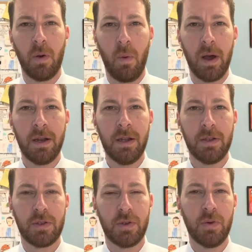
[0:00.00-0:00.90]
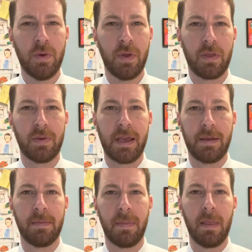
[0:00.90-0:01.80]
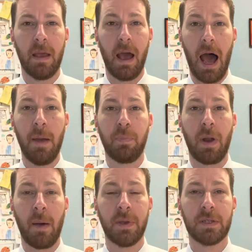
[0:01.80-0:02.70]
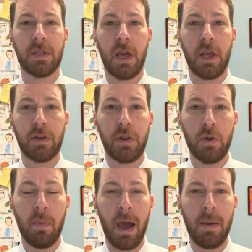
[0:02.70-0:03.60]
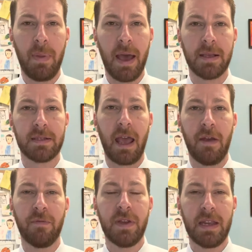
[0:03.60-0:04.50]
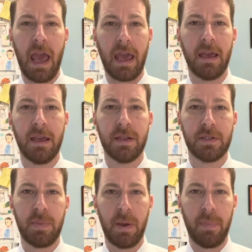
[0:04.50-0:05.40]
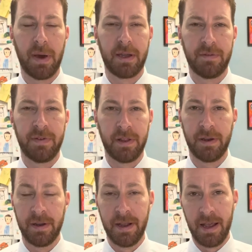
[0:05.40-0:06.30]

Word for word: One, two, three. I promise to do my best every day to be a bucket filler,